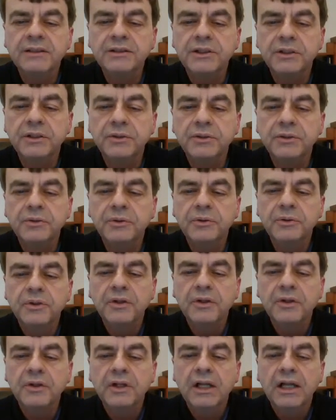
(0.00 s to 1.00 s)
to
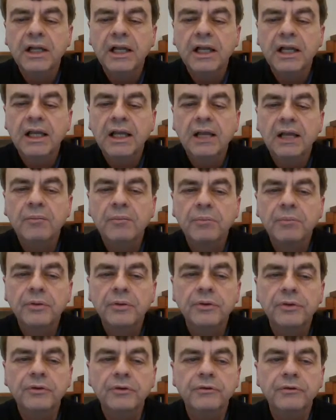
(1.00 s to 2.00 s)

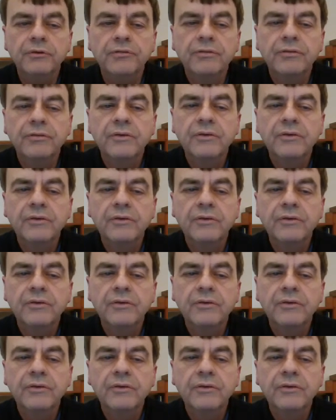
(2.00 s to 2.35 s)
improve.